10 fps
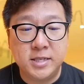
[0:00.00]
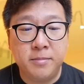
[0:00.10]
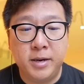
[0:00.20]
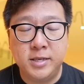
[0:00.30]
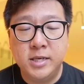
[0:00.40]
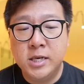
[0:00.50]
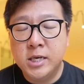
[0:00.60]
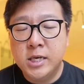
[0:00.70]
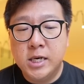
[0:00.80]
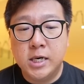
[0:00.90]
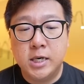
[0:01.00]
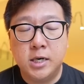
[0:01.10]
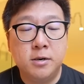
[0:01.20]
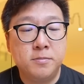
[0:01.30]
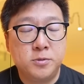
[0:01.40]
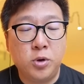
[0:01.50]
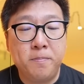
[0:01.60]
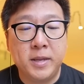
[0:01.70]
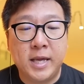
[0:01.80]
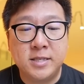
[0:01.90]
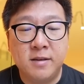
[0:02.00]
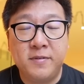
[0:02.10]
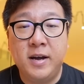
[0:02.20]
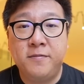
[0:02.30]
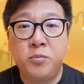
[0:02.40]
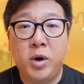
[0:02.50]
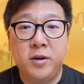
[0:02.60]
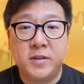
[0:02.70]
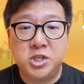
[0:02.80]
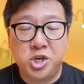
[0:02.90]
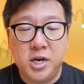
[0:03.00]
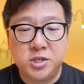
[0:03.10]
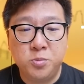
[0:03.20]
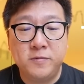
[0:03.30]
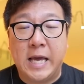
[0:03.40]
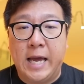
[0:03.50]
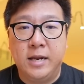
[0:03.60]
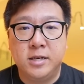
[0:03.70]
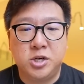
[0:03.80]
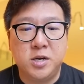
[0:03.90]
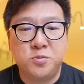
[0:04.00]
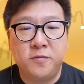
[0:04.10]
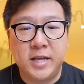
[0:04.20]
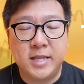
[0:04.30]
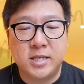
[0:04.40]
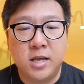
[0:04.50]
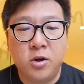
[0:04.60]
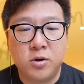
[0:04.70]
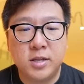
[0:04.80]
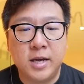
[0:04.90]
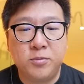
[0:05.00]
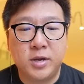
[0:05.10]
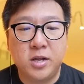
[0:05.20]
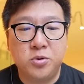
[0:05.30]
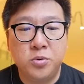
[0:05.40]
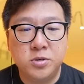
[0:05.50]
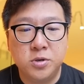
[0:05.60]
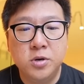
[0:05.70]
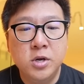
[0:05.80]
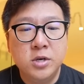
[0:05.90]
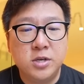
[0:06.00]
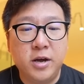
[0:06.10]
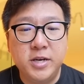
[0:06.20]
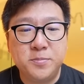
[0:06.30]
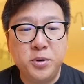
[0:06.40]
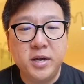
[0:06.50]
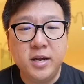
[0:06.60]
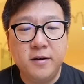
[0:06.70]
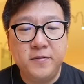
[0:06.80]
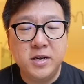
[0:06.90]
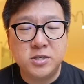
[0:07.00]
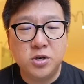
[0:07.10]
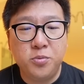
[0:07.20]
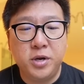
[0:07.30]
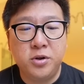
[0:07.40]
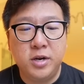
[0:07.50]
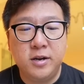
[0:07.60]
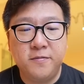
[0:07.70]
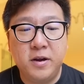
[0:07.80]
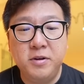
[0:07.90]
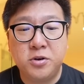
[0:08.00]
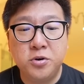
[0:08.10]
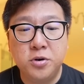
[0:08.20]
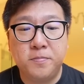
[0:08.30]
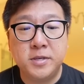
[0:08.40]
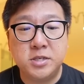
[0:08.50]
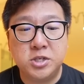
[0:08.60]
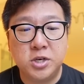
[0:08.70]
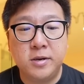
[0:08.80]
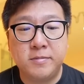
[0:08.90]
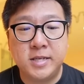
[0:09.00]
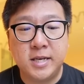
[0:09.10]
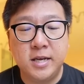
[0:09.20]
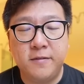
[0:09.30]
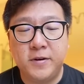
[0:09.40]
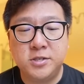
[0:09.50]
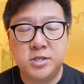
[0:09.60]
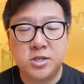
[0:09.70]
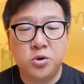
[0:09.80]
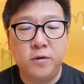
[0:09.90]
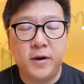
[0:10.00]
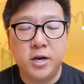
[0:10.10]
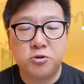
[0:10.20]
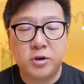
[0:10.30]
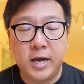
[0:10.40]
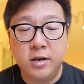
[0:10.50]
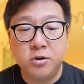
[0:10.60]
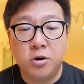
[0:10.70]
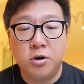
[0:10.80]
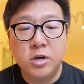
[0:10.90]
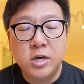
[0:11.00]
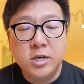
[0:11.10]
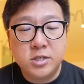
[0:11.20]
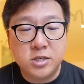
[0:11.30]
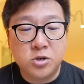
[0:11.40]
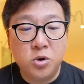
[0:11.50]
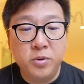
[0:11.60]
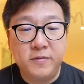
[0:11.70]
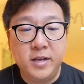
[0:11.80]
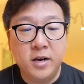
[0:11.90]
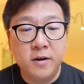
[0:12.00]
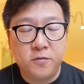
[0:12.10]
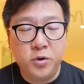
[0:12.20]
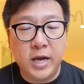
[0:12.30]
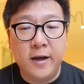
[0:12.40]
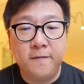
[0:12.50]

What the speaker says: that my Swampert can survive one of the charge moves, and the charge move that takes a longer time to get to also. So now he's bringing in a Venusaur. We are not in a very good position. I'm thinking if I should just go with Hydro Cannon or just go with the Earthquake,